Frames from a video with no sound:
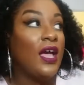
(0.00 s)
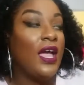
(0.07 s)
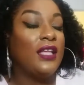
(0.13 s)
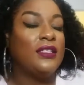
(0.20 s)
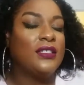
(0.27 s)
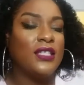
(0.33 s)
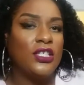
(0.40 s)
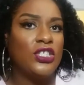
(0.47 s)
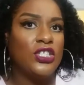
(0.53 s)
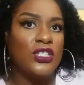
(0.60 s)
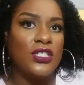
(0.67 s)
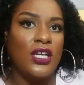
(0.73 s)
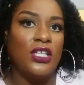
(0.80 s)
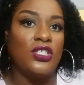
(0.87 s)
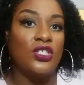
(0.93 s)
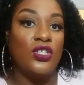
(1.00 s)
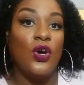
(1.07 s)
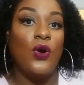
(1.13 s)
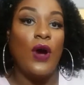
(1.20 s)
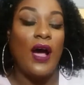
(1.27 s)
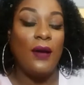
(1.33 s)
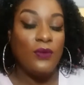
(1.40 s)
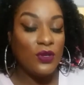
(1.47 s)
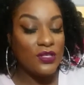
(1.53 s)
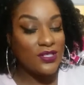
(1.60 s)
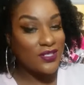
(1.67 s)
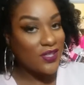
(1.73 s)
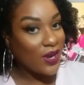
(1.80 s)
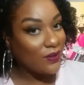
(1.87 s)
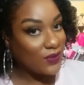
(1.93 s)
and such and such. So I'm going to
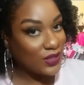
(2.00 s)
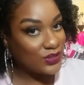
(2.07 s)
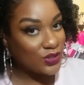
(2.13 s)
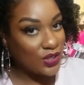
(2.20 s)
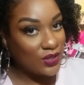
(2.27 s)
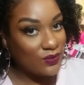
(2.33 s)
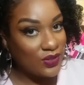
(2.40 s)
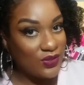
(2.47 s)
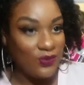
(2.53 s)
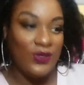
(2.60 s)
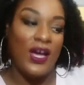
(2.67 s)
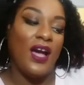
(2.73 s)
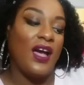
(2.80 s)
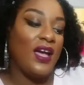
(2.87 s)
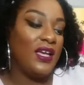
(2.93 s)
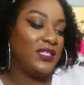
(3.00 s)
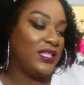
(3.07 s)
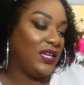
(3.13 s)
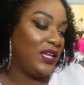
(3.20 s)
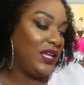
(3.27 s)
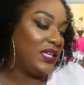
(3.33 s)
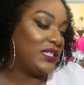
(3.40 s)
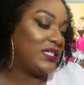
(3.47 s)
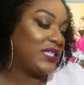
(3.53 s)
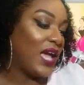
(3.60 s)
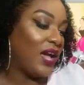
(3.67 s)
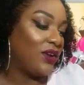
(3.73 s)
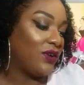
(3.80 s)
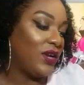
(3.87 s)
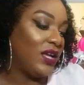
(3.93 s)
start my journey with you guys. It is
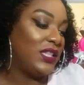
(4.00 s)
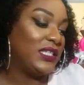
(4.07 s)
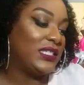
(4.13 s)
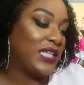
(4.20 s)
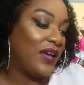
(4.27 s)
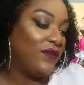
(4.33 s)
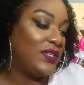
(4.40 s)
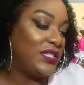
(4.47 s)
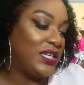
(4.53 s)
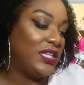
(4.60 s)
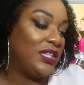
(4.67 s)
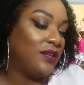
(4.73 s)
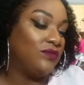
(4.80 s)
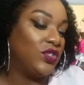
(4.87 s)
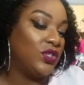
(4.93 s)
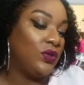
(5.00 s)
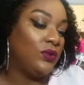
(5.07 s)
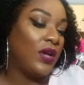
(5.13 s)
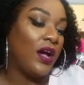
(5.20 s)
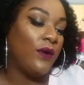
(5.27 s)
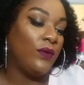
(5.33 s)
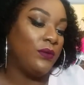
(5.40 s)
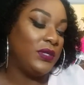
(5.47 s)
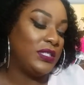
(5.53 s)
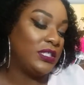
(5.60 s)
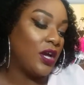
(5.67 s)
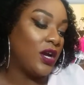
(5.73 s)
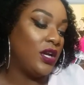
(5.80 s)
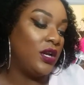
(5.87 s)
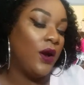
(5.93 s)
Saturday, the 17th of June. I will be
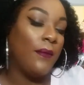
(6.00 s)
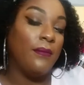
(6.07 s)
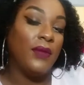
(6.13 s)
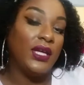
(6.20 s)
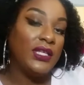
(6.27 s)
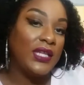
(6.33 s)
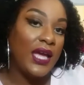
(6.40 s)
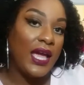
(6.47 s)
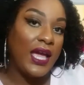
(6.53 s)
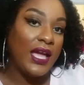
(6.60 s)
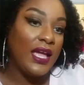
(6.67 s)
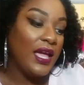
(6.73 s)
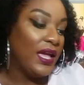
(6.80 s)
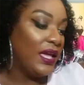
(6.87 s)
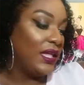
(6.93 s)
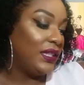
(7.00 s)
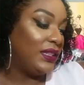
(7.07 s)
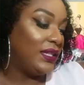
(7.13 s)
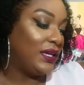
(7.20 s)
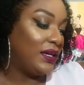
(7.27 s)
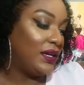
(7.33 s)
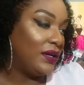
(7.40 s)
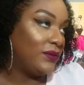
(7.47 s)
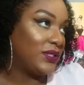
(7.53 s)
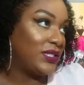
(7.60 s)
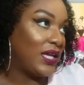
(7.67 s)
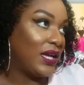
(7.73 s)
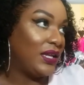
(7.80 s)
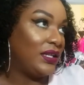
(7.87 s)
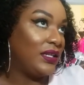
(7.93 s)
starting on Monday, the, what's
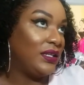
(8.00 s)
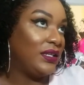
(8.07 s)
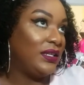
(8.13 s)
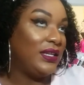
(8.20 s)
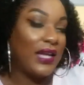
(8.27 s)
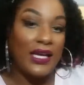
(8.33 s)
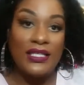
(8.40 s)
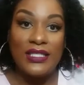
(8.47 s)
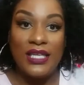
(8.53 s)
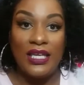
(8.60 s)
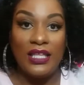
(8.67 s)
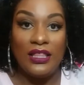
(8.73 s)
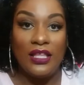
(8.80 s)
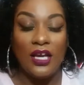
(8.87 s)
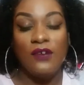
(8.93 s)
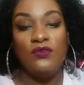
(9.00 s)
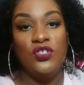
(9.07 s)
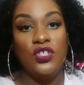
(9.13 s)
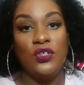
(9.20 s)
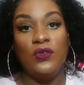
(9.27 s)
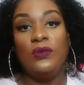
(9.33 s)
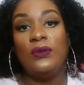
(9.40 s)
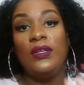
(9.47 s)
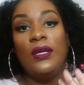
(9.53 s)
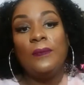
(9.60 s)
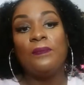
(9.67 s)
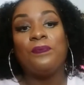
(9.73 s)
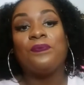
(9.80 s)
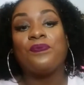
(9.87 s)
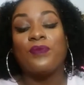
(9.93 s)
that, 19th of June.
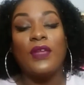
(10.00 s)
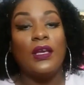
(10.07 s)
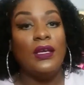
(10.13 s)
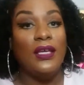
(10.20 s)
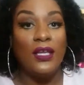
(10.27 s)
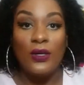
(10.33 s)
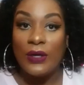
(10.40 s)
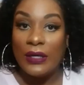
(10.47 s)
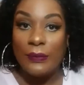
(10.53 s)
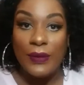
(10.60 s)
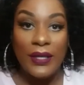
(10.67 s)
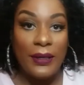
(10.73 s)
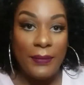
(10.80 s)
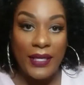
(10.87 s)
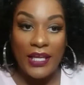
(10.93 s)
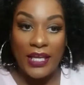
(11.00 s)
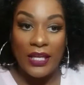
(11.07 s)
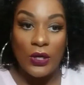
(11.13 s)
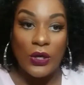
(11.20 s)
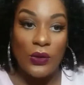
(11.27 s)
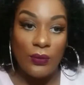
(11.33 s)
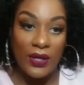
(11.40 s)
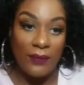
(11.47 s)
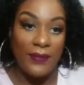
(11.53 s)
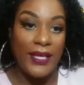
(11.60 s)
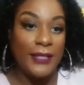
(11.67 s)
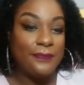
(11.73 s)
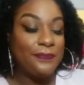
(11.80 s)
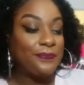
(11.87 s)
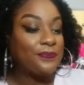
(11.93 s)
Get on with me. Get on with
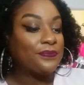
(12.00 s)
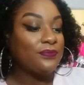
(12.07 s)
me.